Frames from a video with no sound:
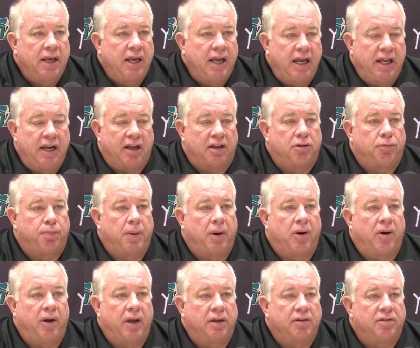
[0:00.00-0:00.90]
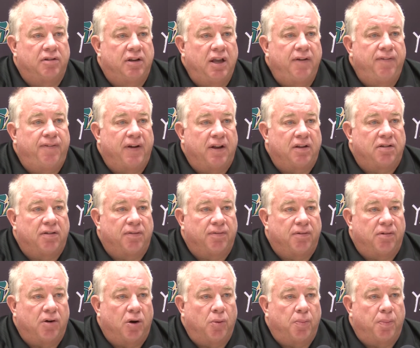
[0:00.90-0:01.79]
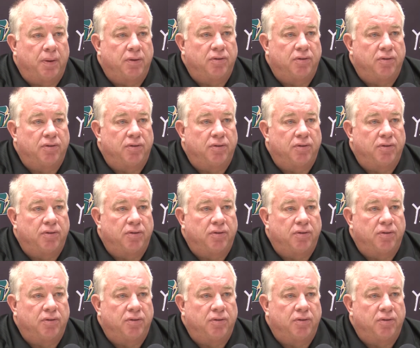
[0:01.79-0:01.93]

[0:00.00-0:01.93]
inexperienced defensive group.